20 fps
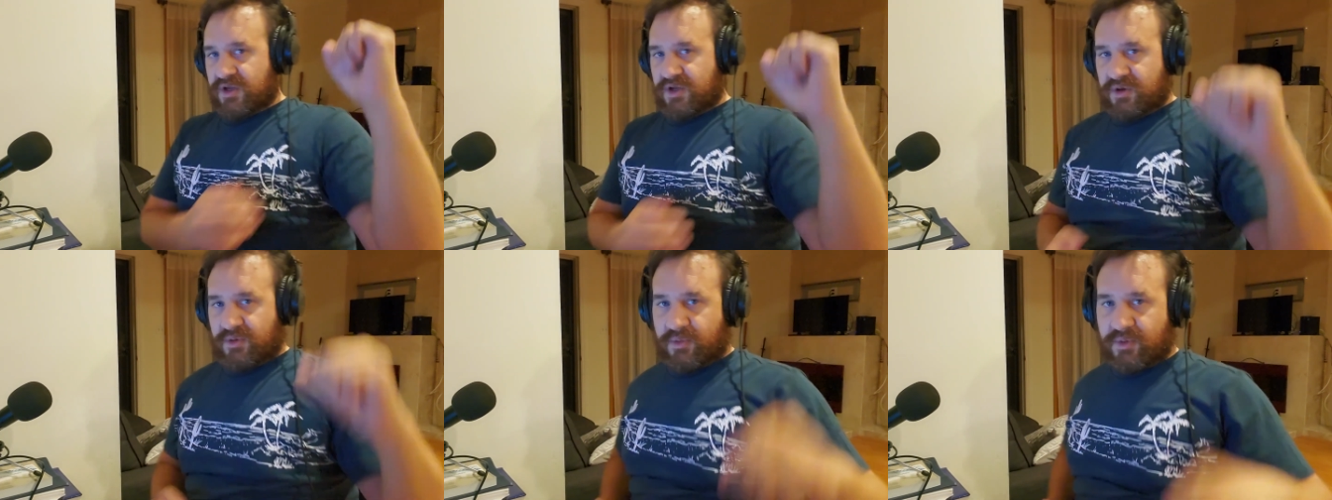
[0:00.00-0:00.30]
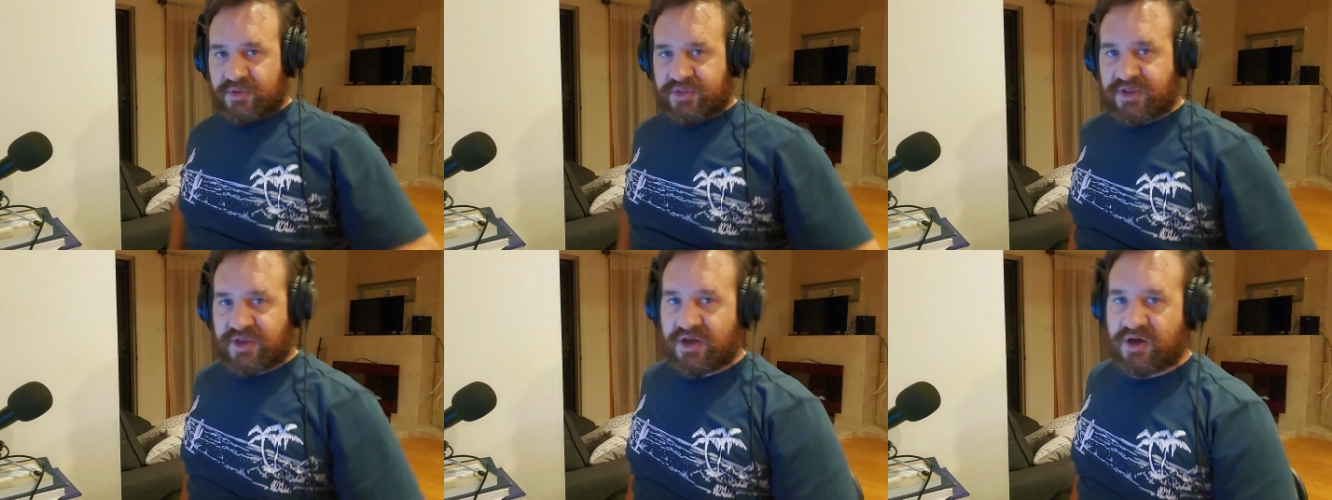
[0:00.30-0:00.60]

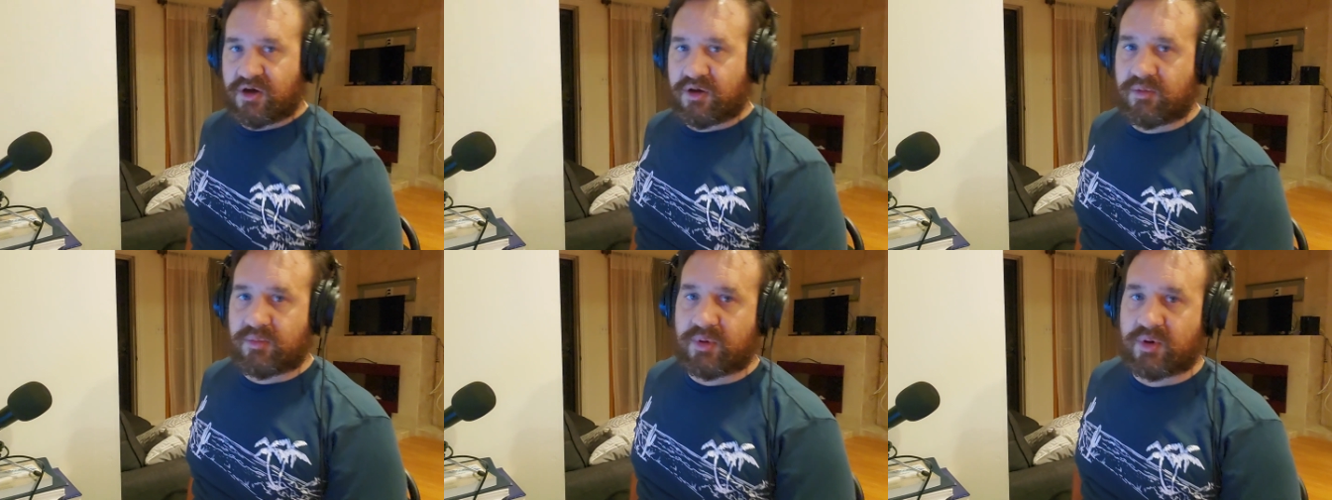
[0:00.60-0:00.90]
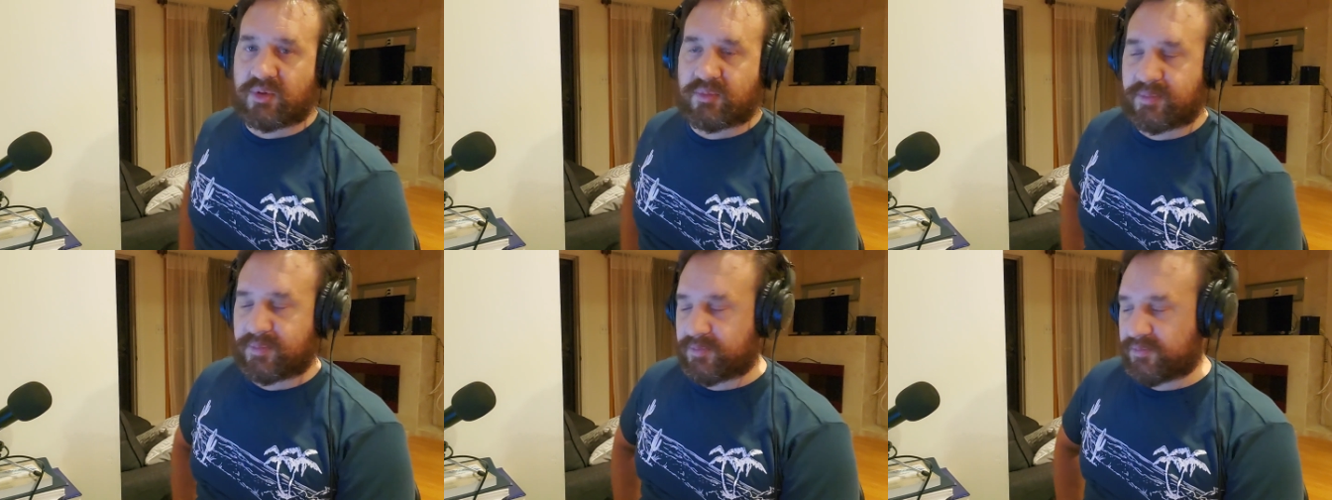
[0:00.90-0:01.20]
with the
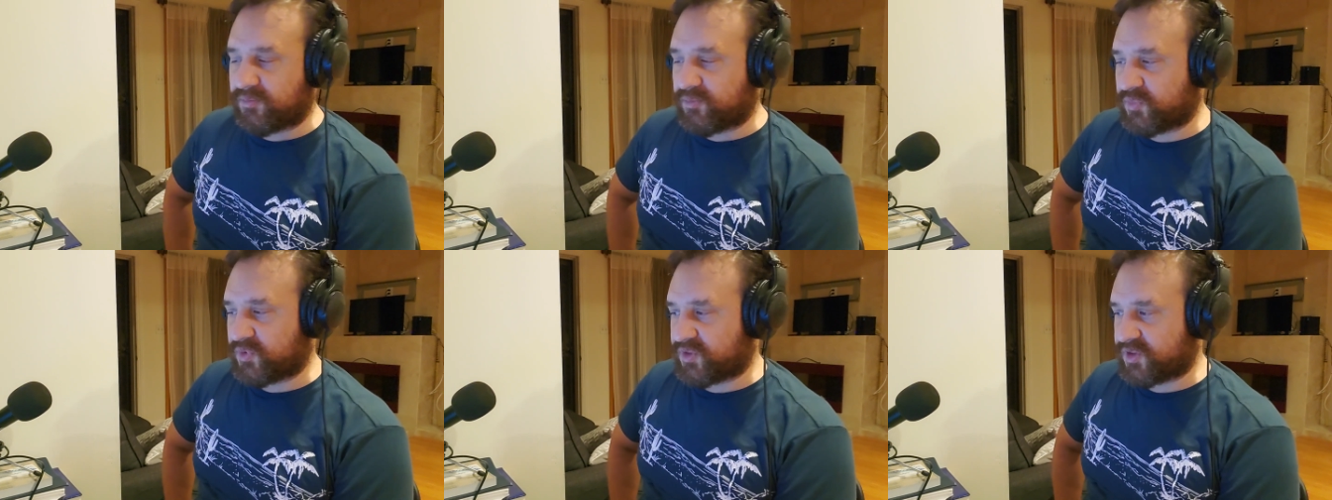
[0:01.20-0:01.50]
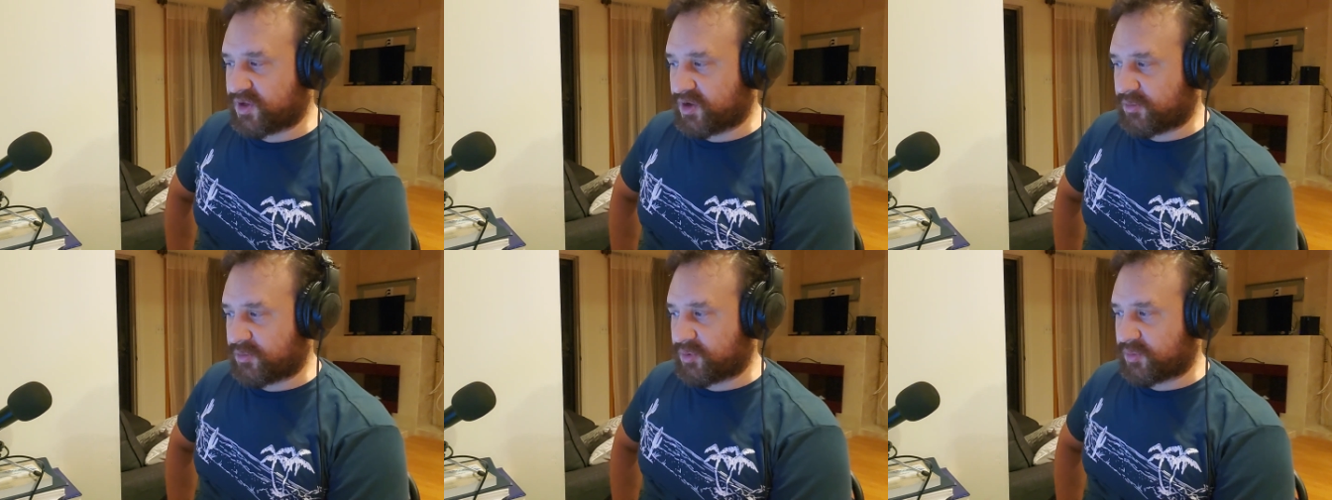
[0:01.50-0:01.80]
elbow
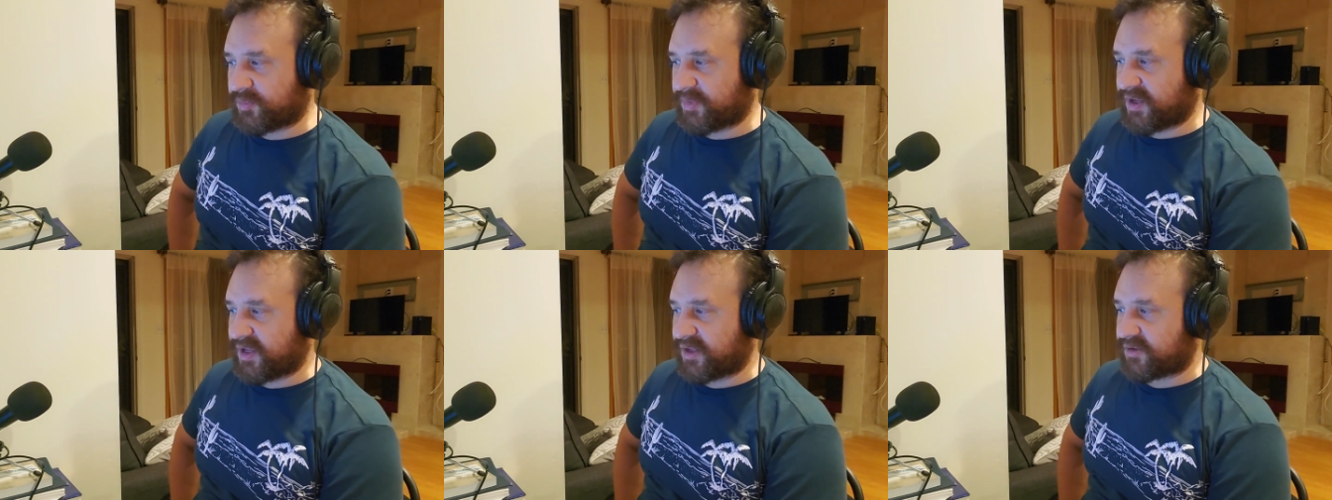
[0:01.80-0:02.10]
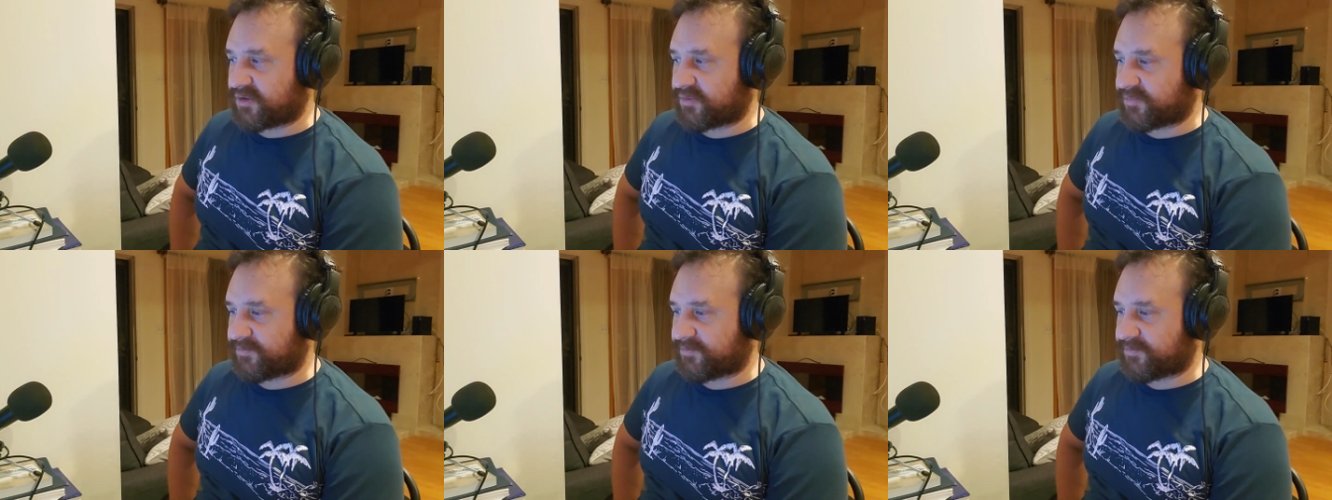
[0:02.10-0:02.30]
bent.